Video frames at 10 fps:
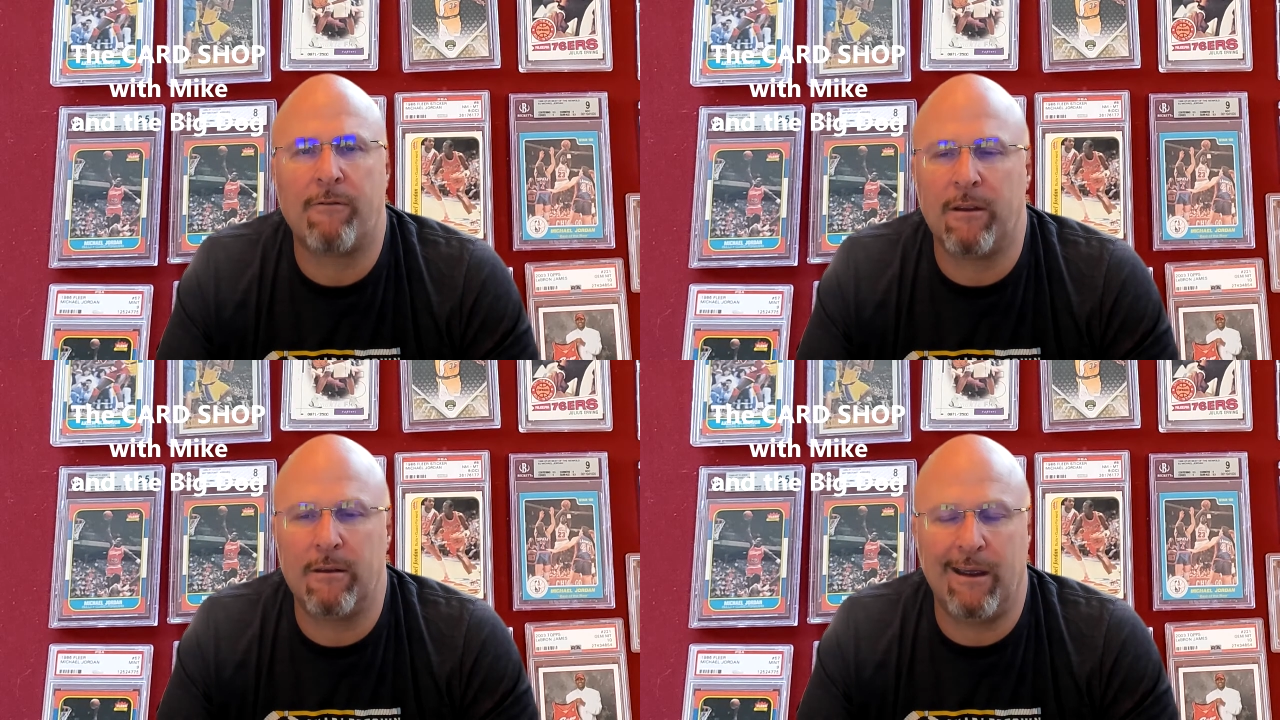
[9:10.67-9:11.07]

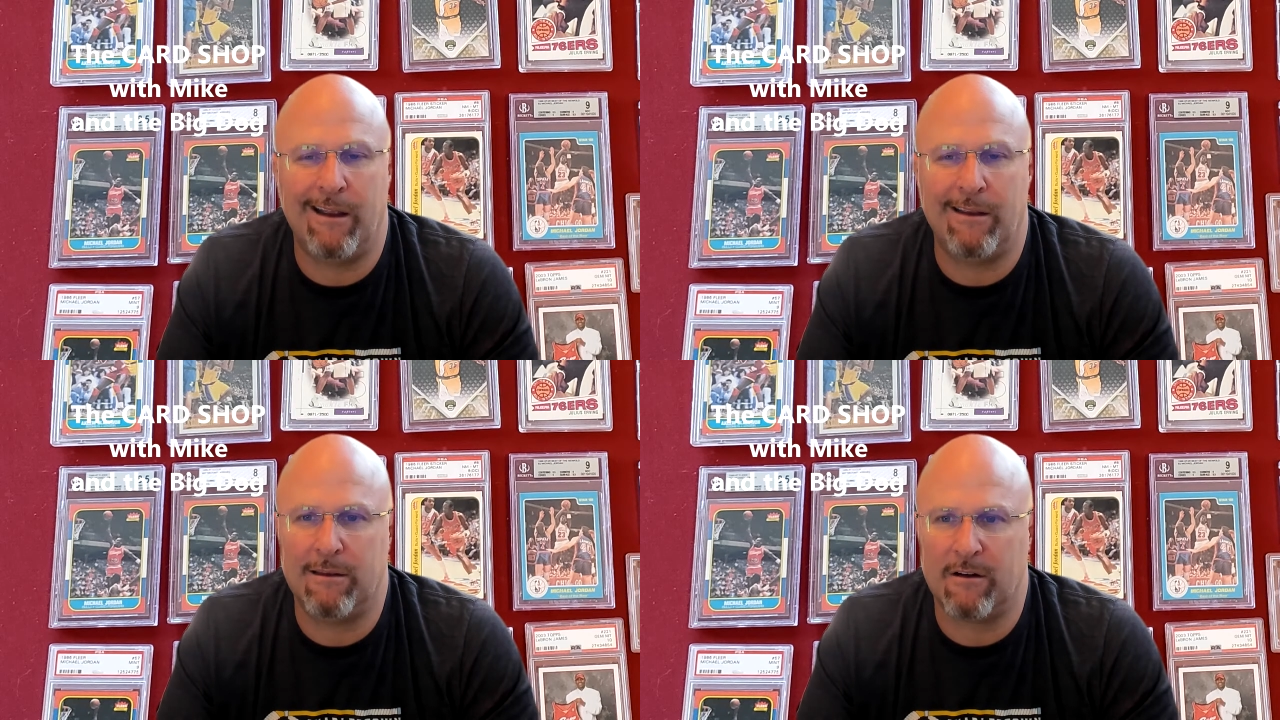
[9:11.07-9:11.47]
And
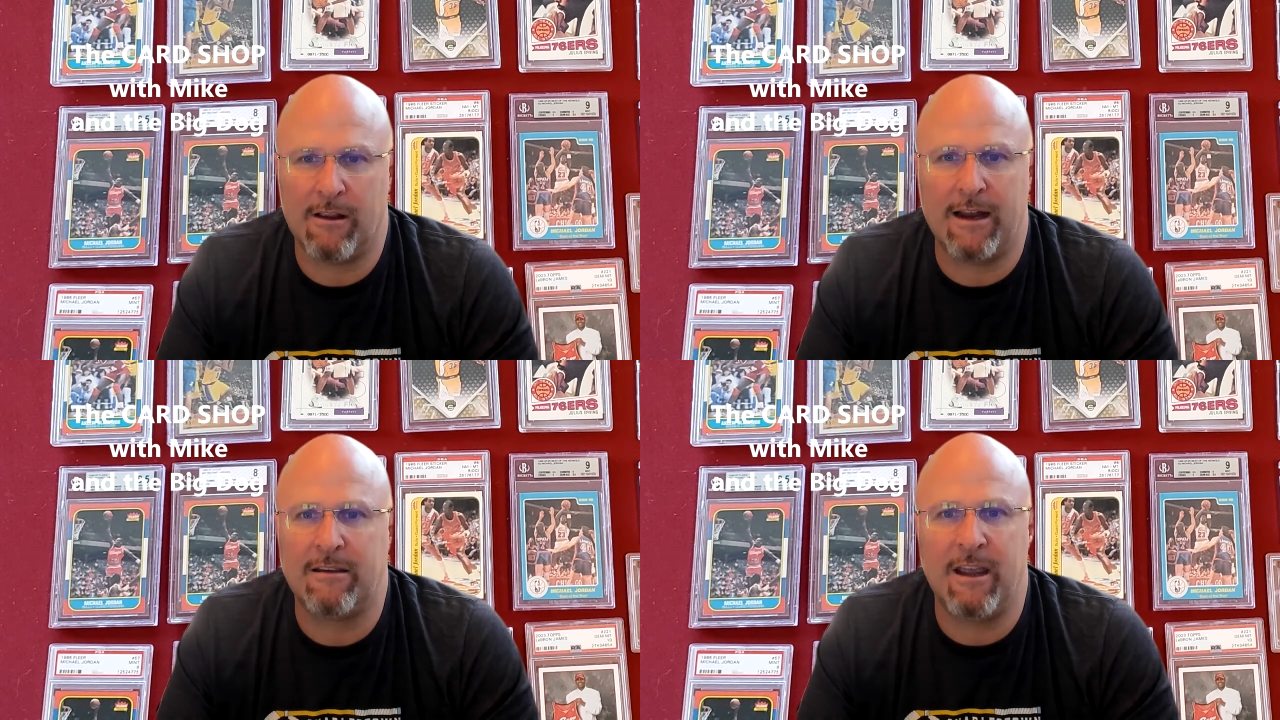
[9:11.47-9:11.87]
there's a
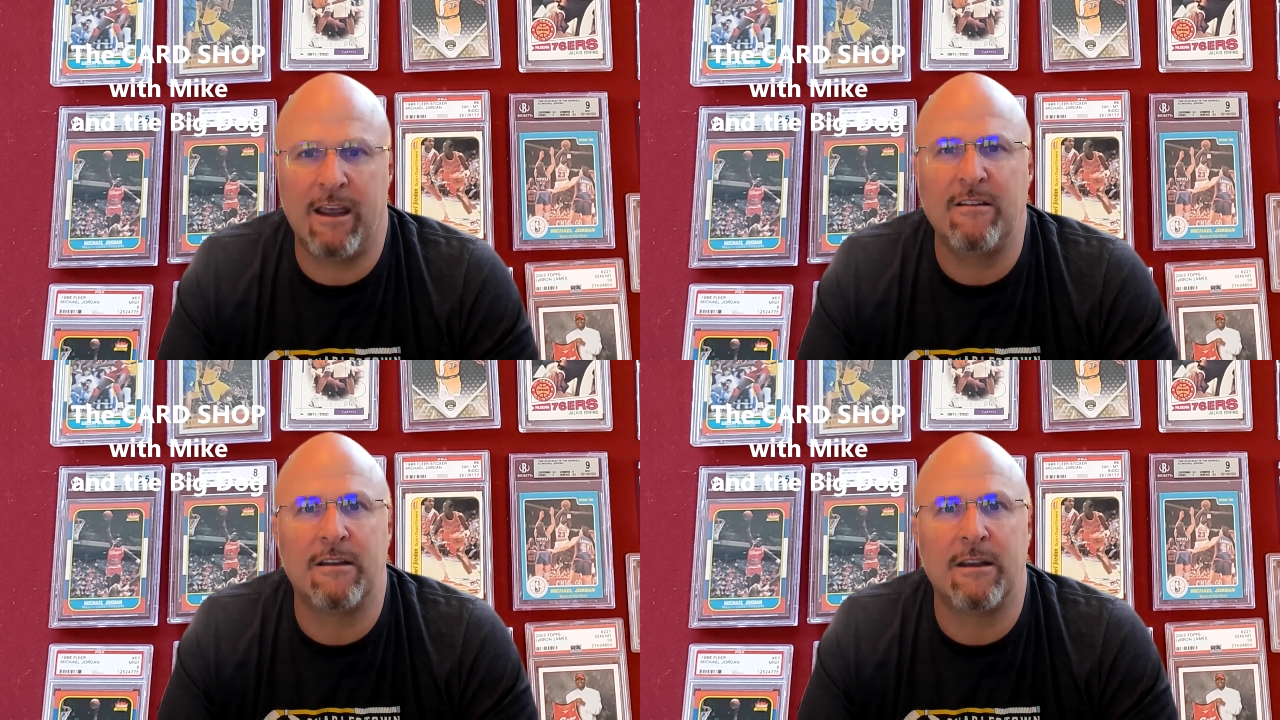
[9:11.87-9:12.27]
lot of
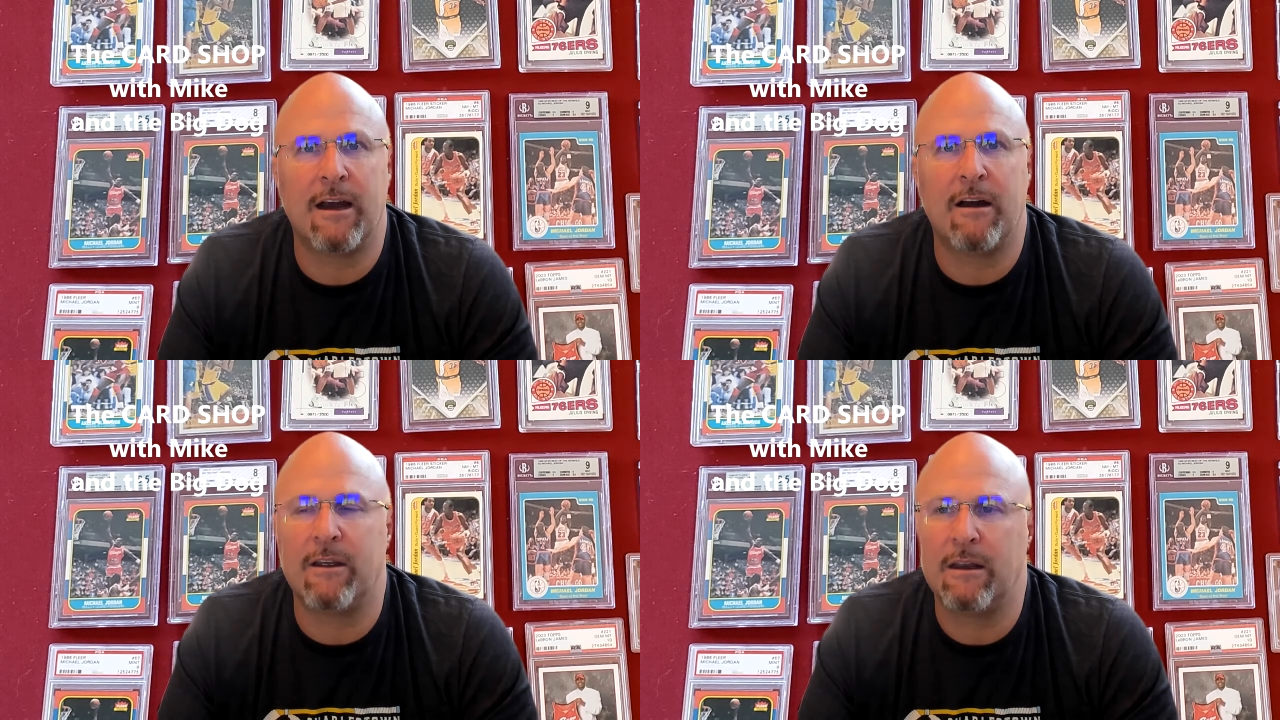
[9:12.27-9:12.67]
10s in
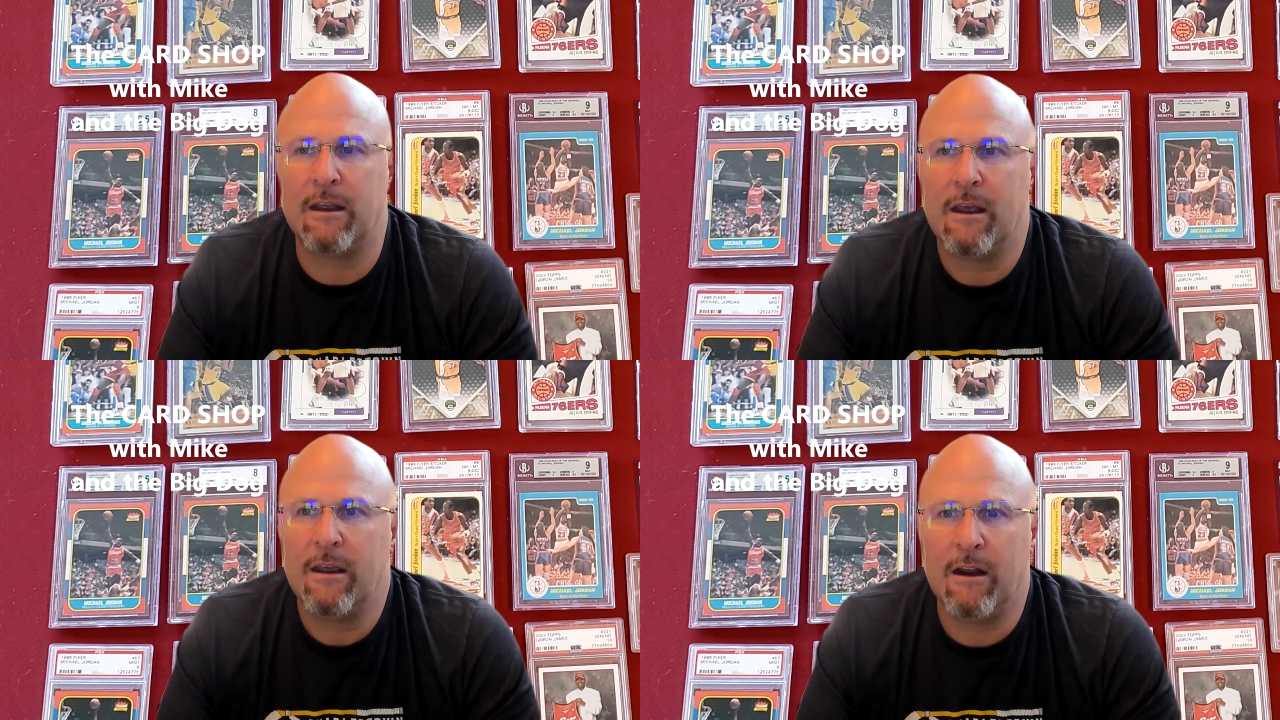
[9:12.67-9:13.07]
there that
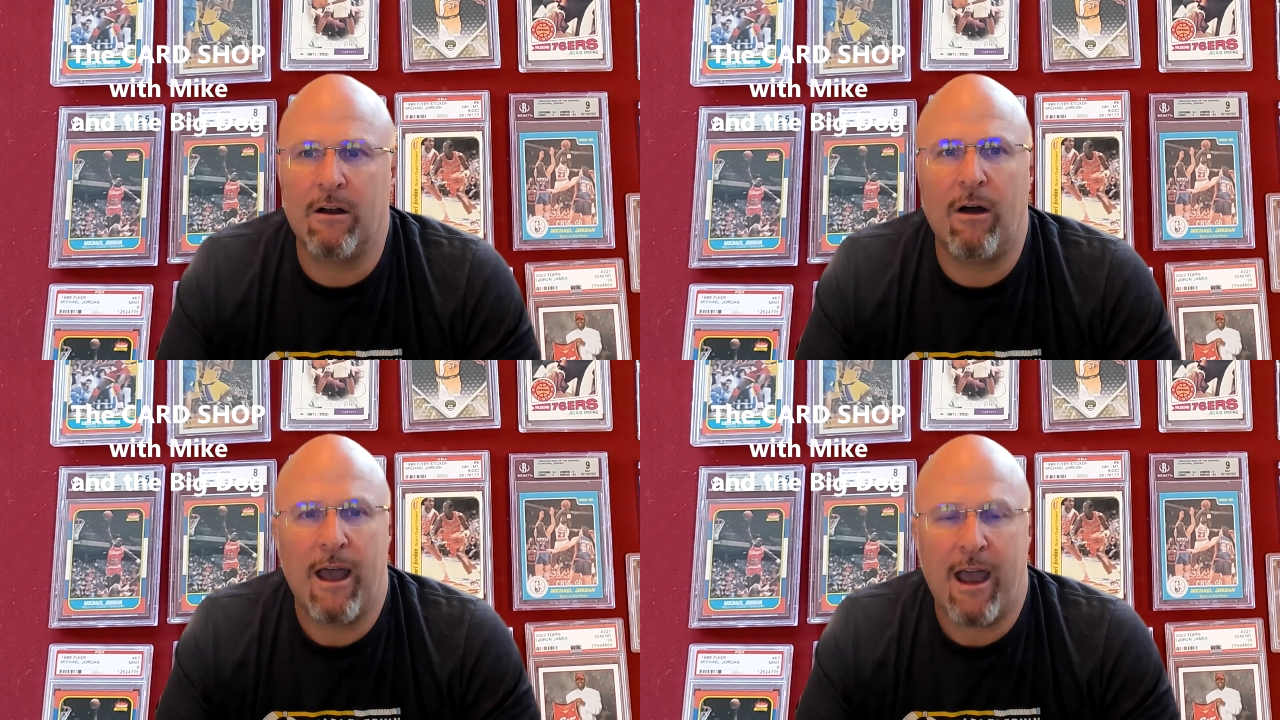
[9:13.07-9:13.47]

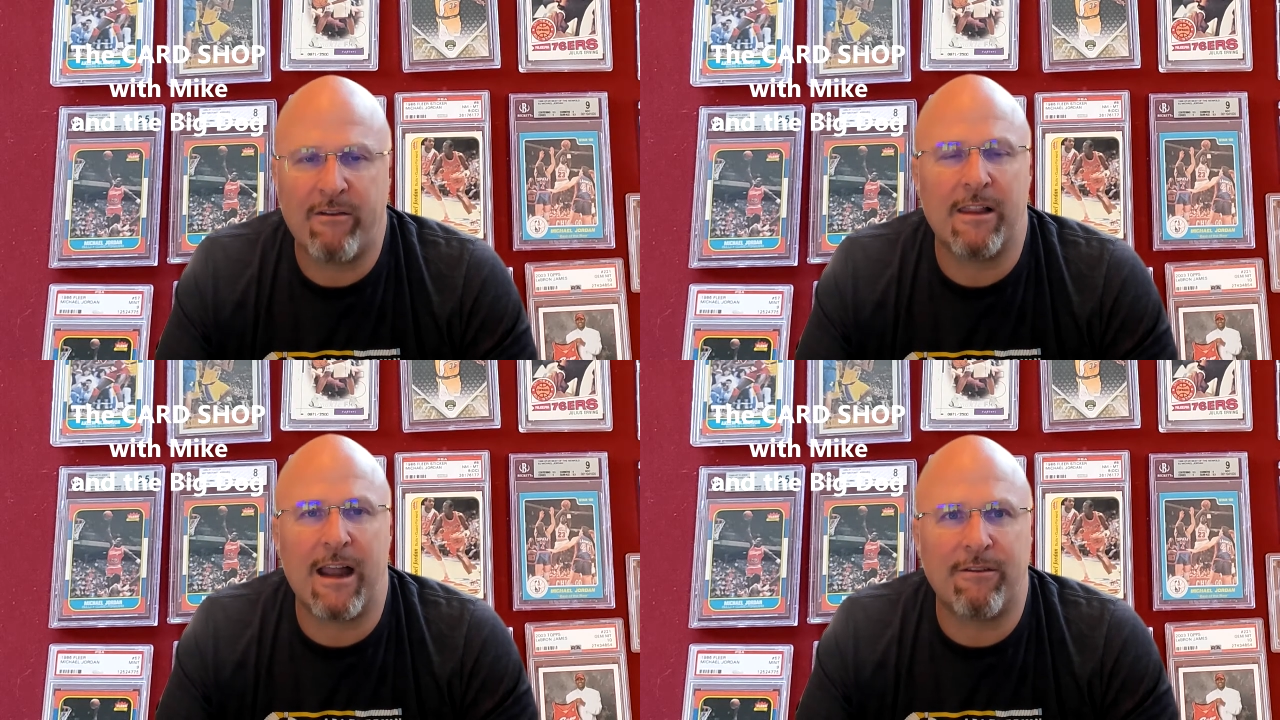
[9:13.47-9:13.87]
have a
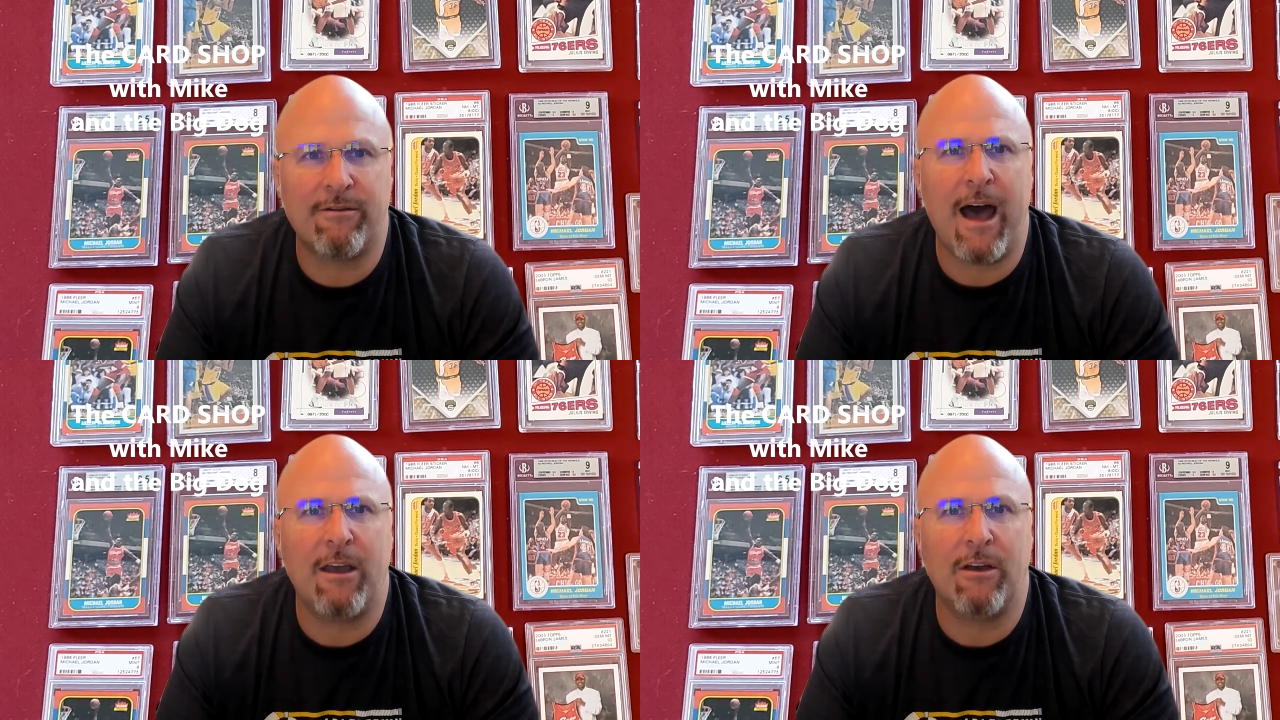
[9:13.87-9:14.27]
lot of
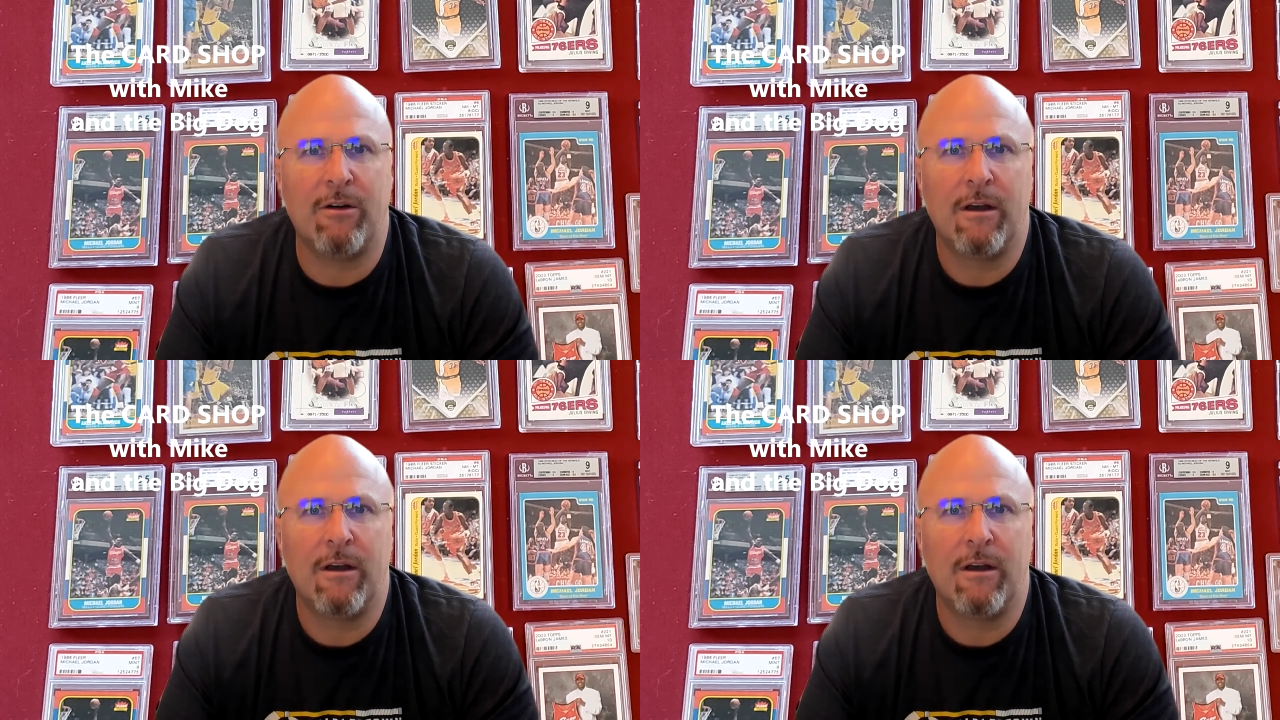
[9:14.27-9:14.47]
value.